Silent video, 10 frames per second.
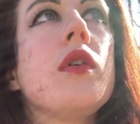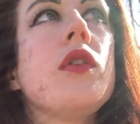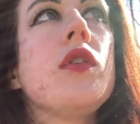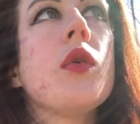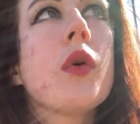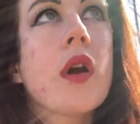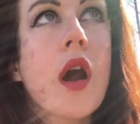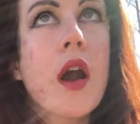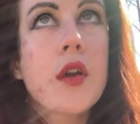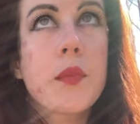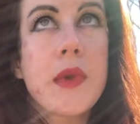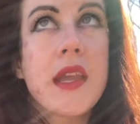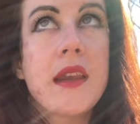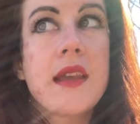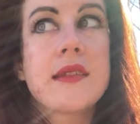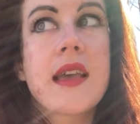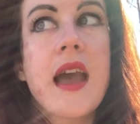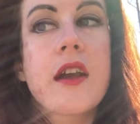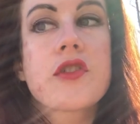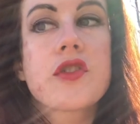your heartbeat is
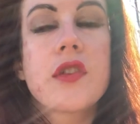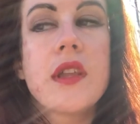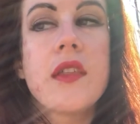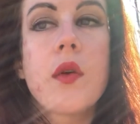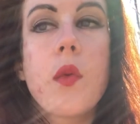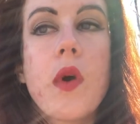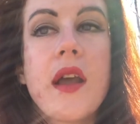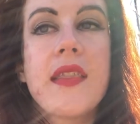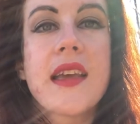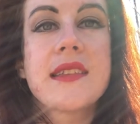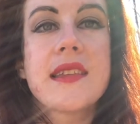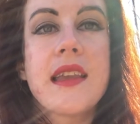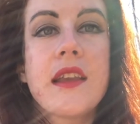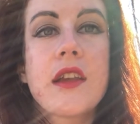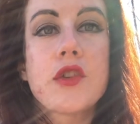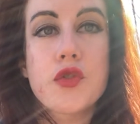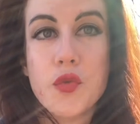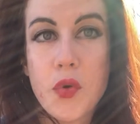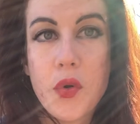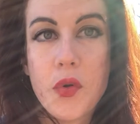actually the one that's in
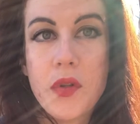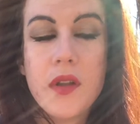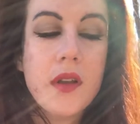control.